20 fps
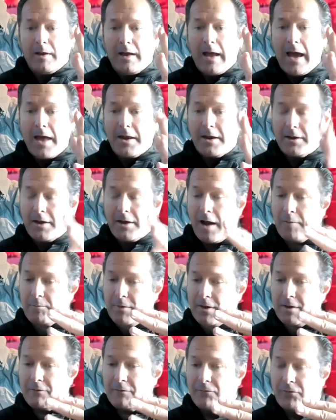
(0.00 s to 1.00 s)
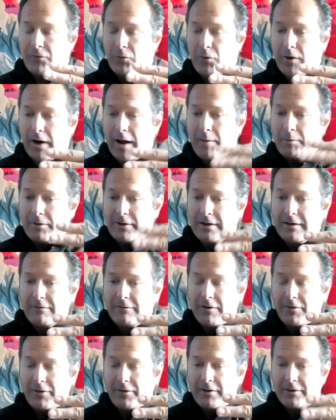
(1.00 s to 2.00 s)
had it not been for what I believe
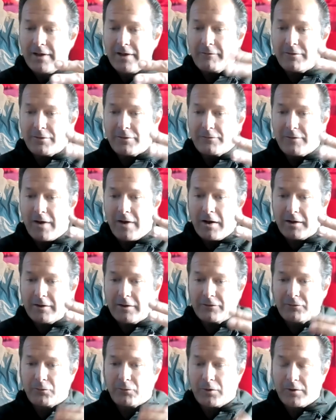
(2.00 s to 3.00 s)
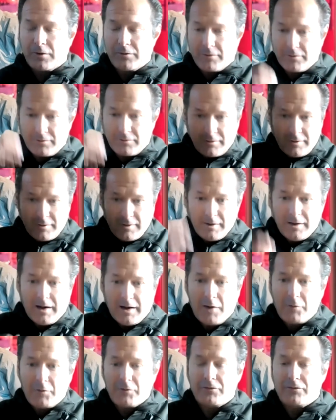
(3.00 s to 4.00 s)
on the 11th of August, where the,
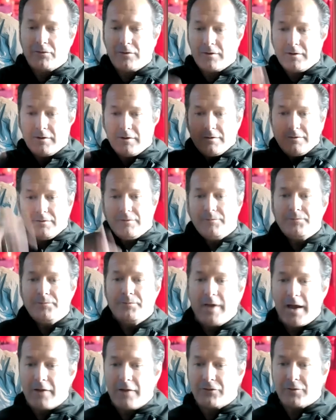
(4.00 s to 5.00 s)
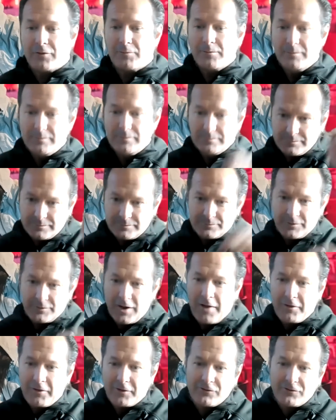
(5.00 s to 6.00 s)
I was had some
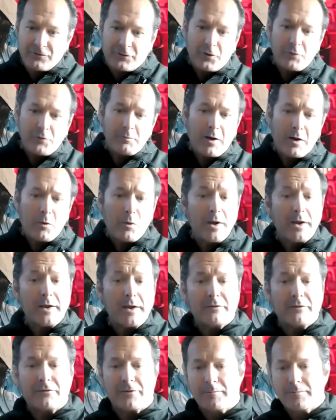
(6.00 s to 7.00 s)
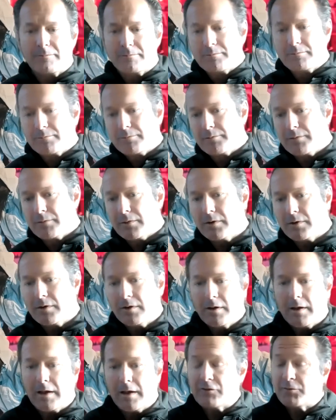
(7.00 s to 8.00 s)
knowledge thrown my way, some
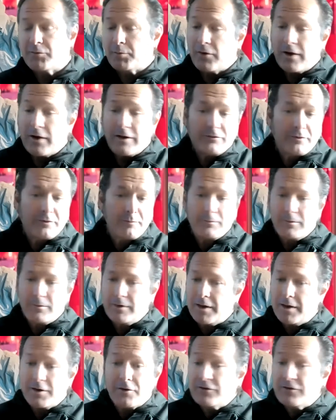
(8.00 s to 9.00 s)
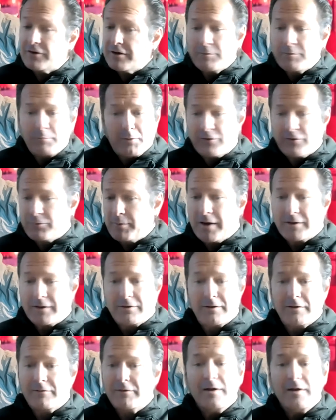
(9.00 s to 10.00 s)
inspiration, energy,
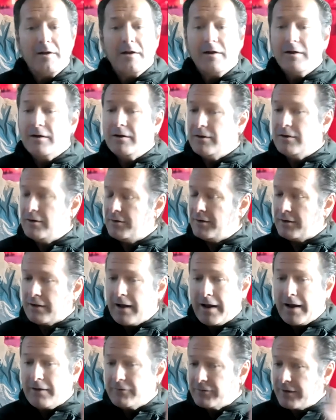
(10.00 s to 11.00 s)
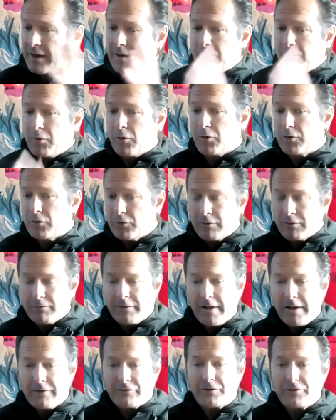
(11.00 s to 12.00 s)
perspective in the Lionsgate portal of
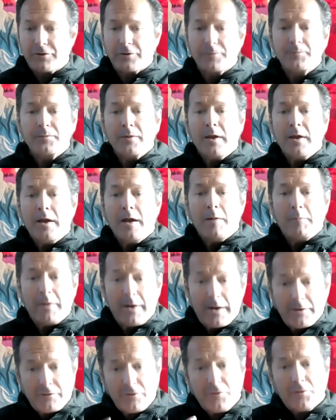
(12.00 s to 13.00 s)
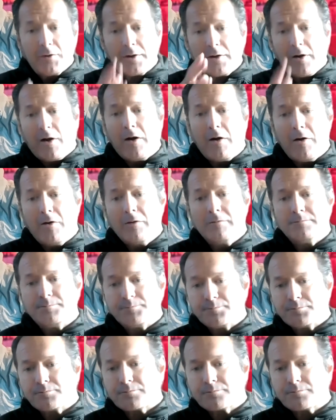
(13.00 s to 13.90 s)
last year. But I do recall